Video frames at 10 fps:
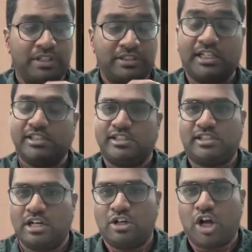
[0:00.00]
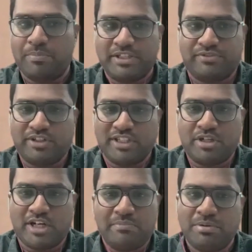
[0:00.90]
suggest topics for them
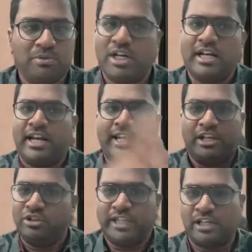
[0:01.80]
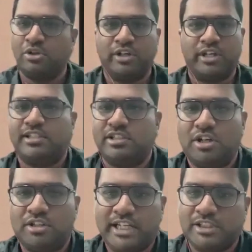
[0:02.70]
to type about, and they can go crazy
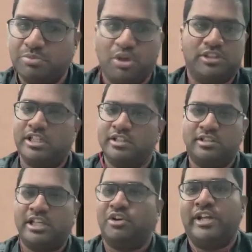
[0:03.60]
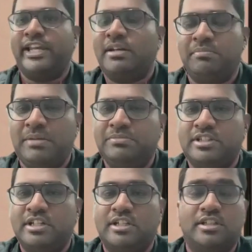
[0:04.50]
on the text box, and they're going to get memes
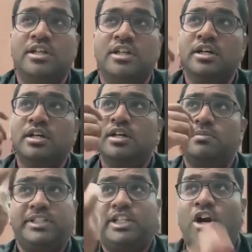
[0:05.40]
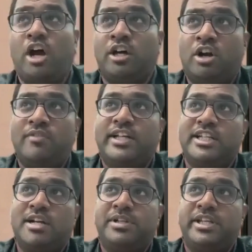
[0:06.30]
in return. But there are a lot of
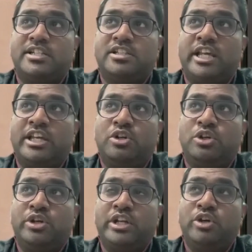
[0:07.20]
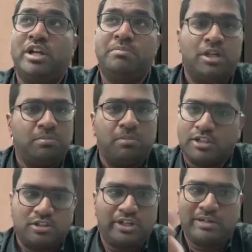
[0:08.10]
other applications, you can build
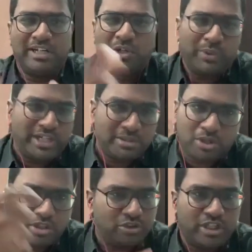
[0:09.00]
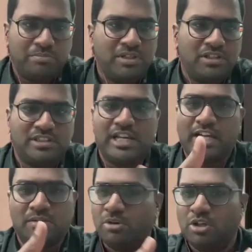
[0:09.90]
bots, you can build Twitter bots, you can build Slack bots,